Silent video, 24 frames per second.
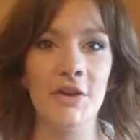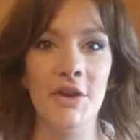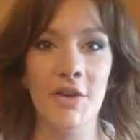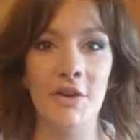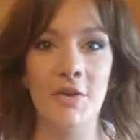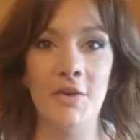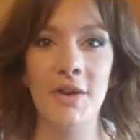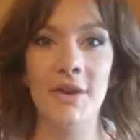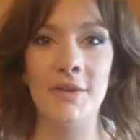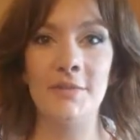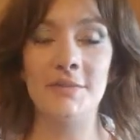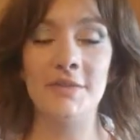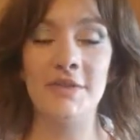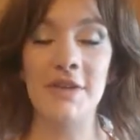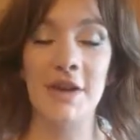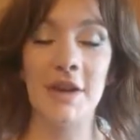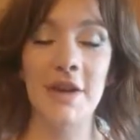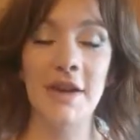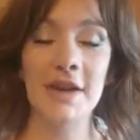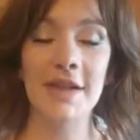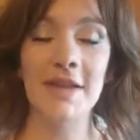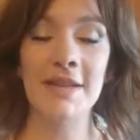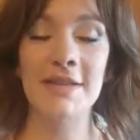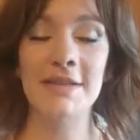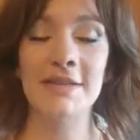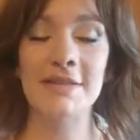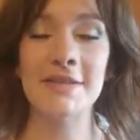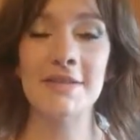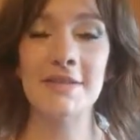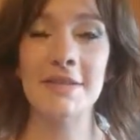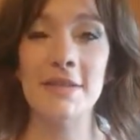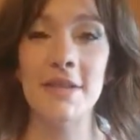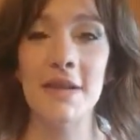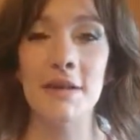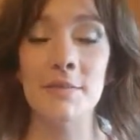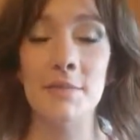No, I'm sorry, it's
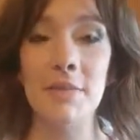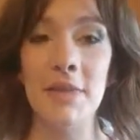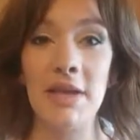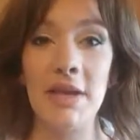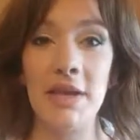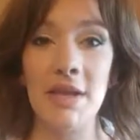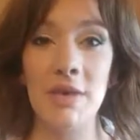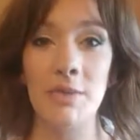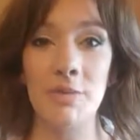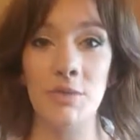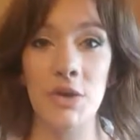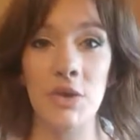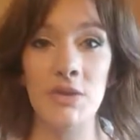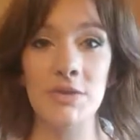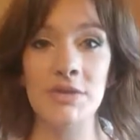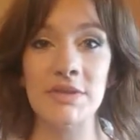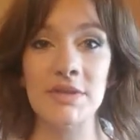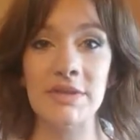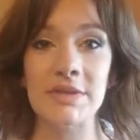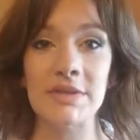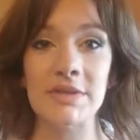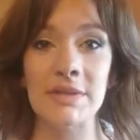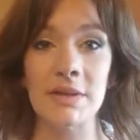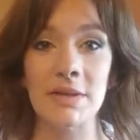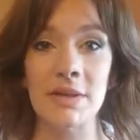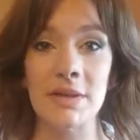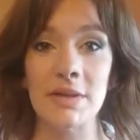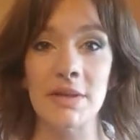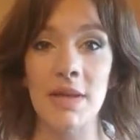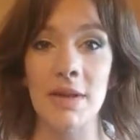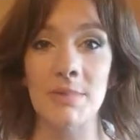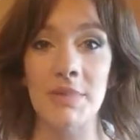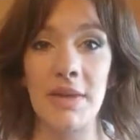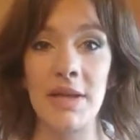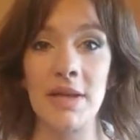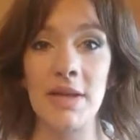the medium roast, it's the
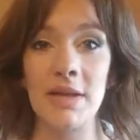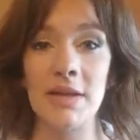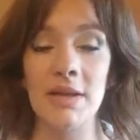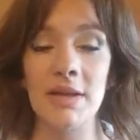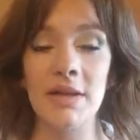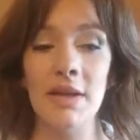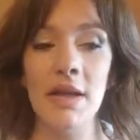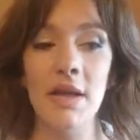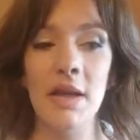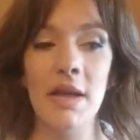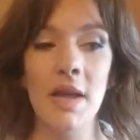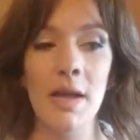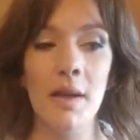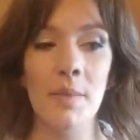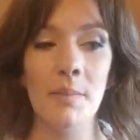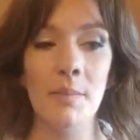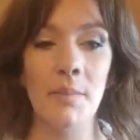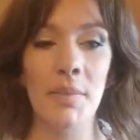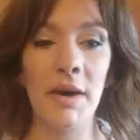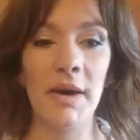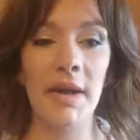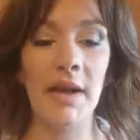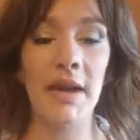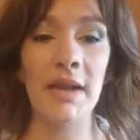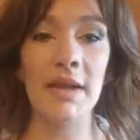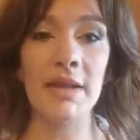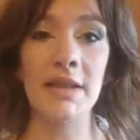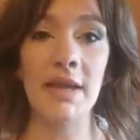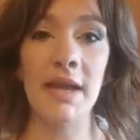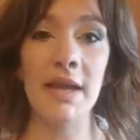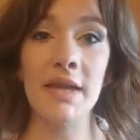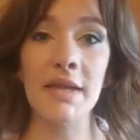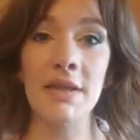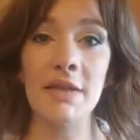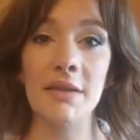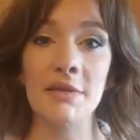Colombian. But I
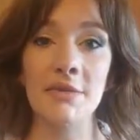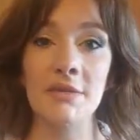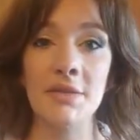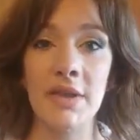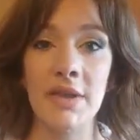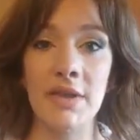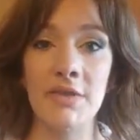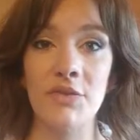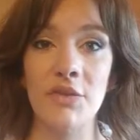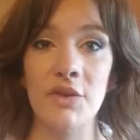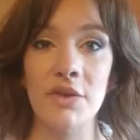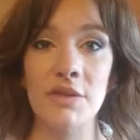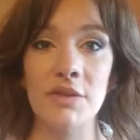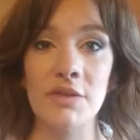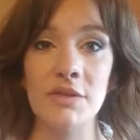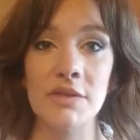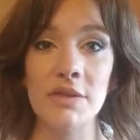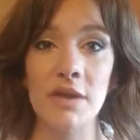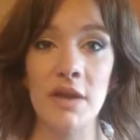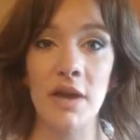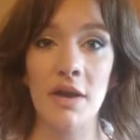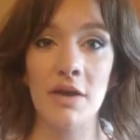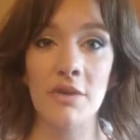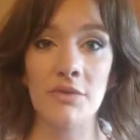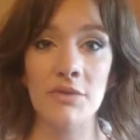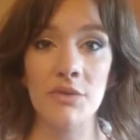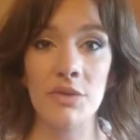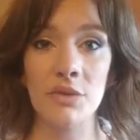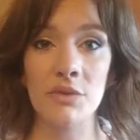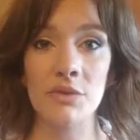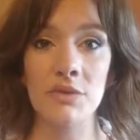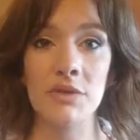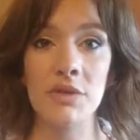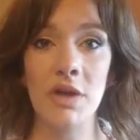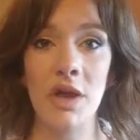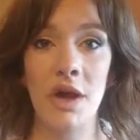like the flavors of
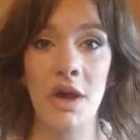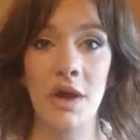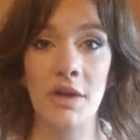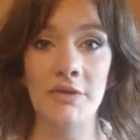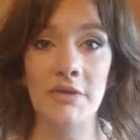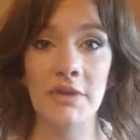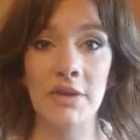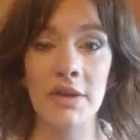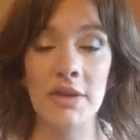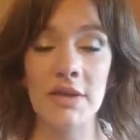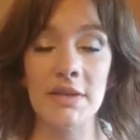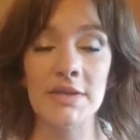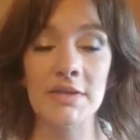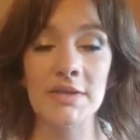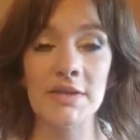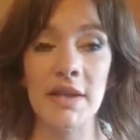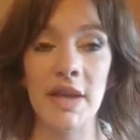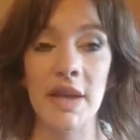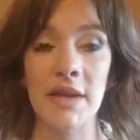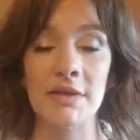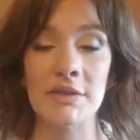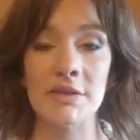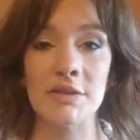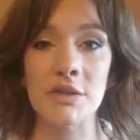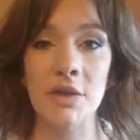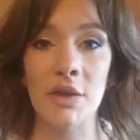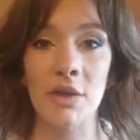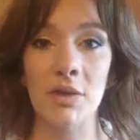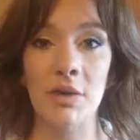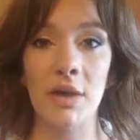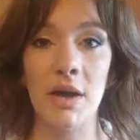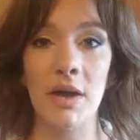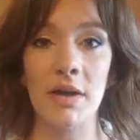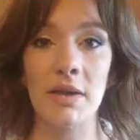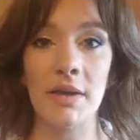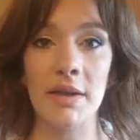those coffees, and
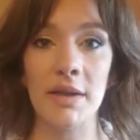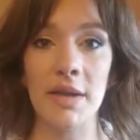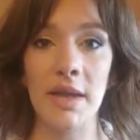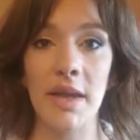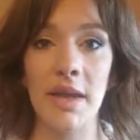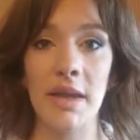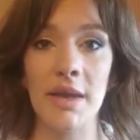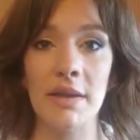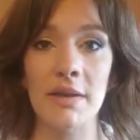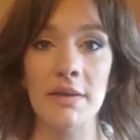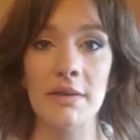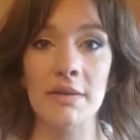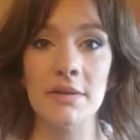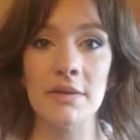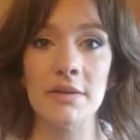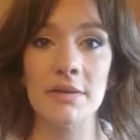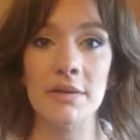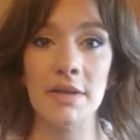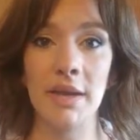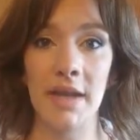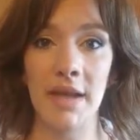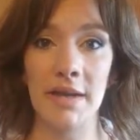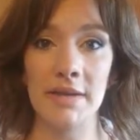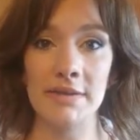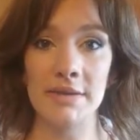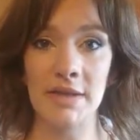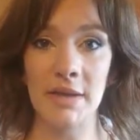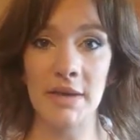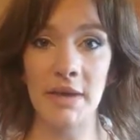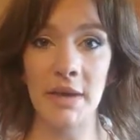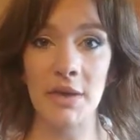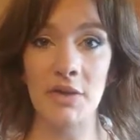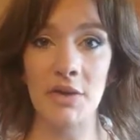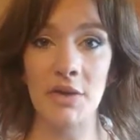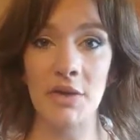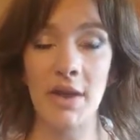so I'll get, like I said,
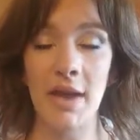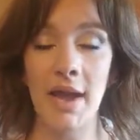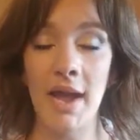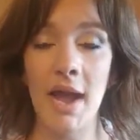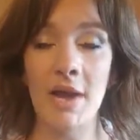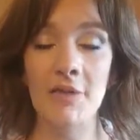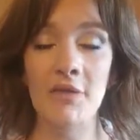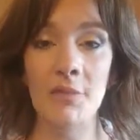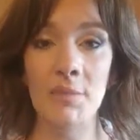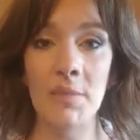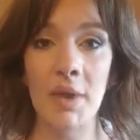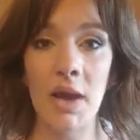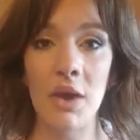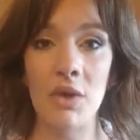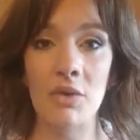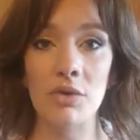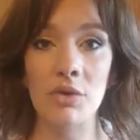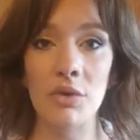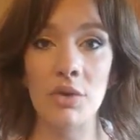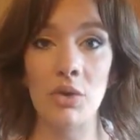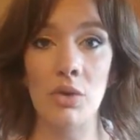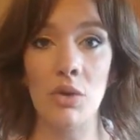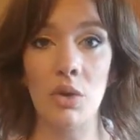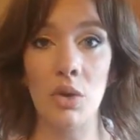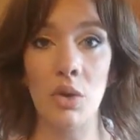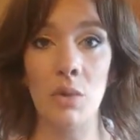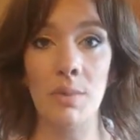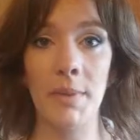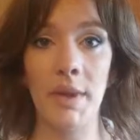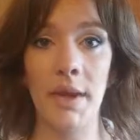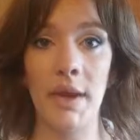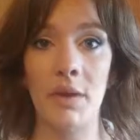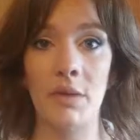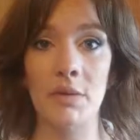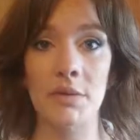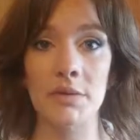either a half a pound or a whole
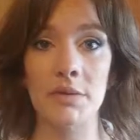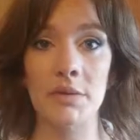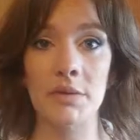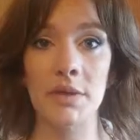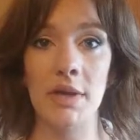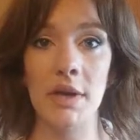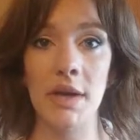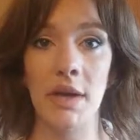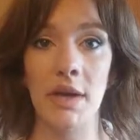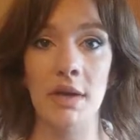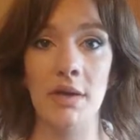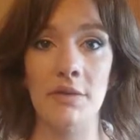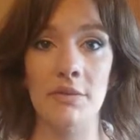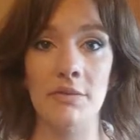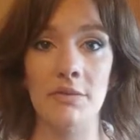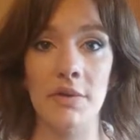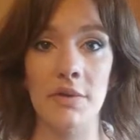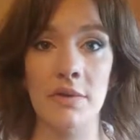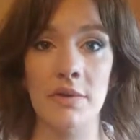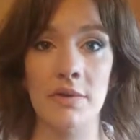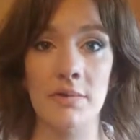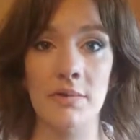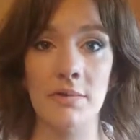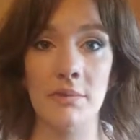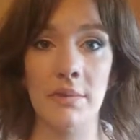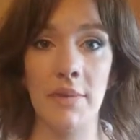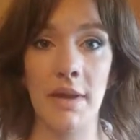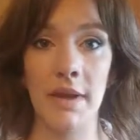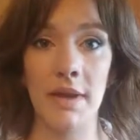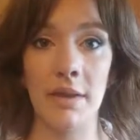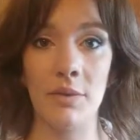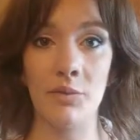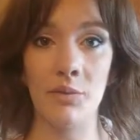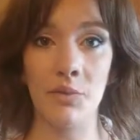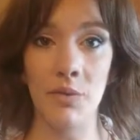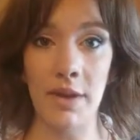pound of
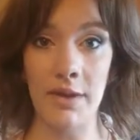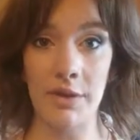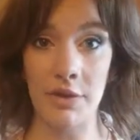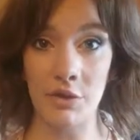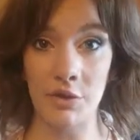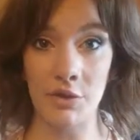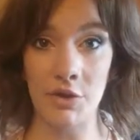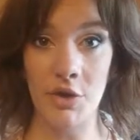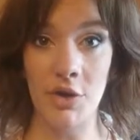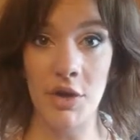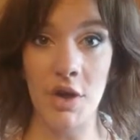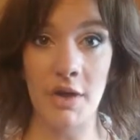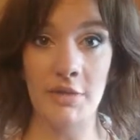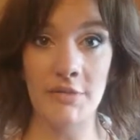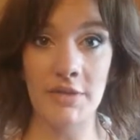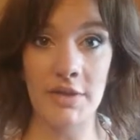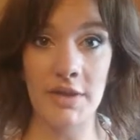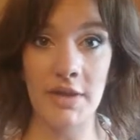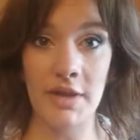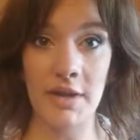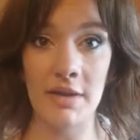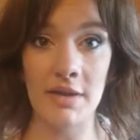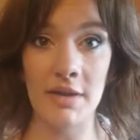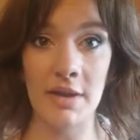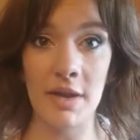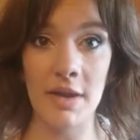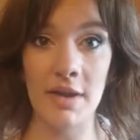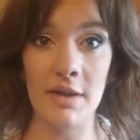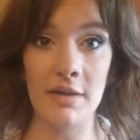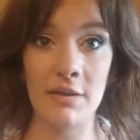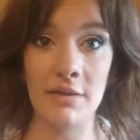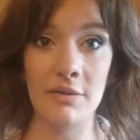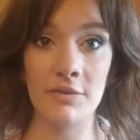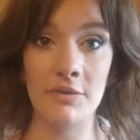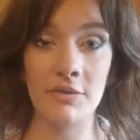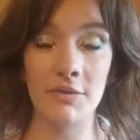my regular coffee that I
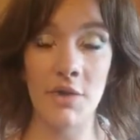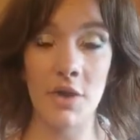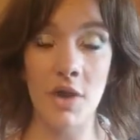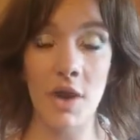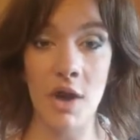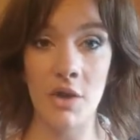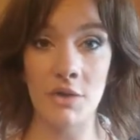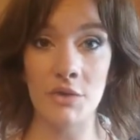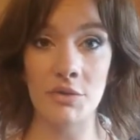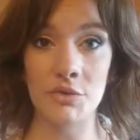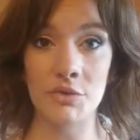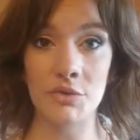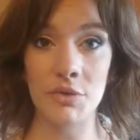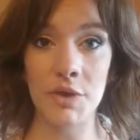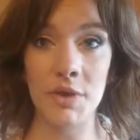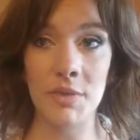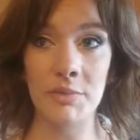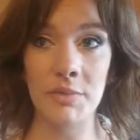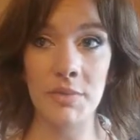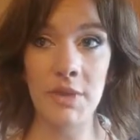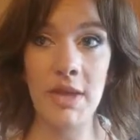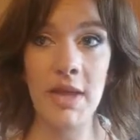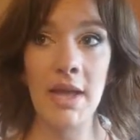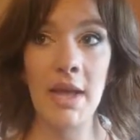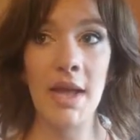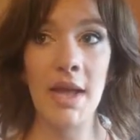like for auto drip,